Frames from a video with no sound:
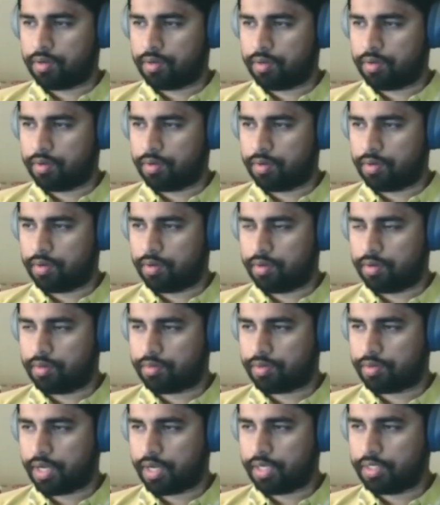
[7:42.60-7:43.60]

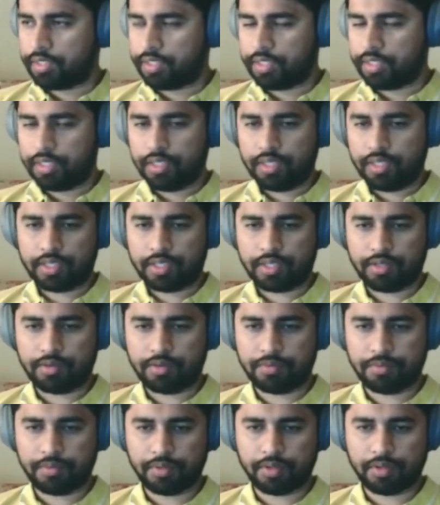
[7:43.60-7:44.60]
Alrighty,
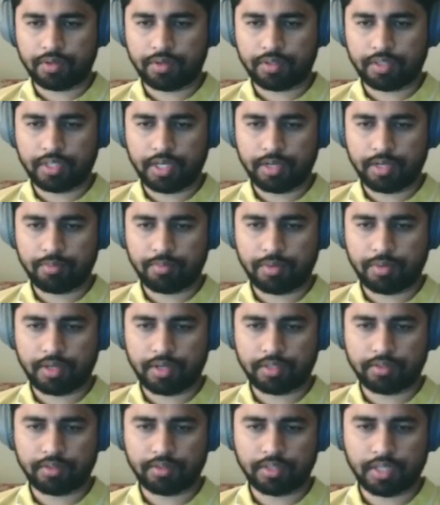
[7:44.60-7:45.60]
we got that
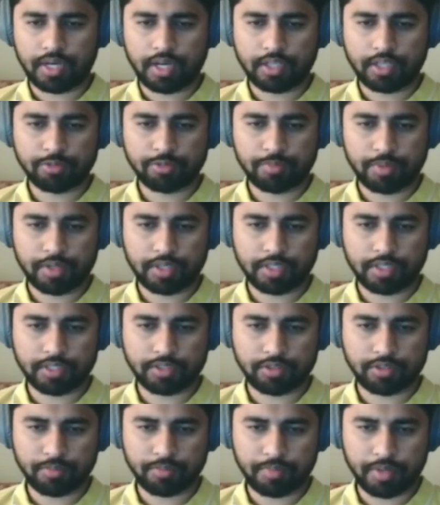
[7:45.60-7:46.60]
part. So the last part is
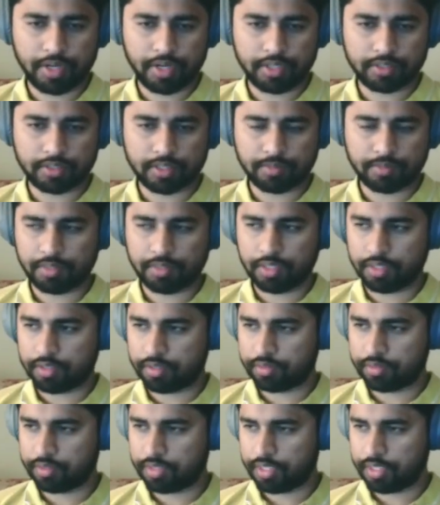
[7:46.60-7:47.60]
to build something
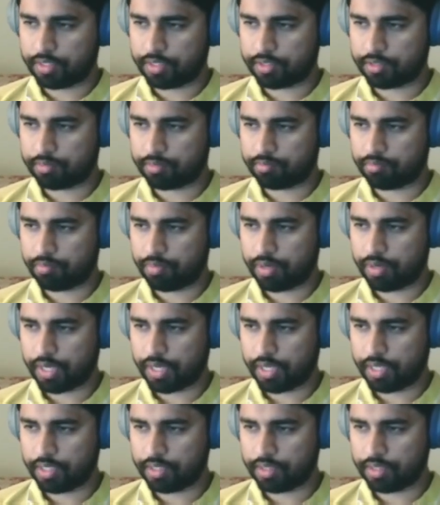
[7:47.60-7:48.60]
on this
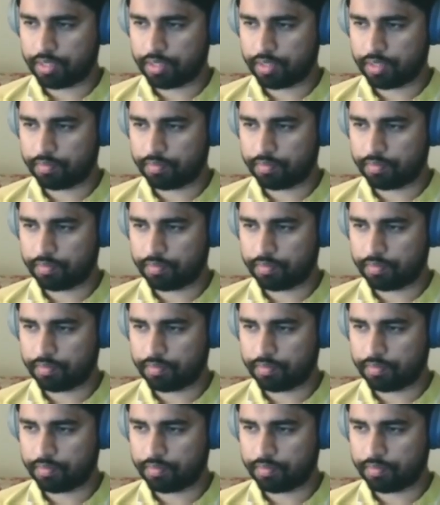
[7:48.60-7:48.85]
plane.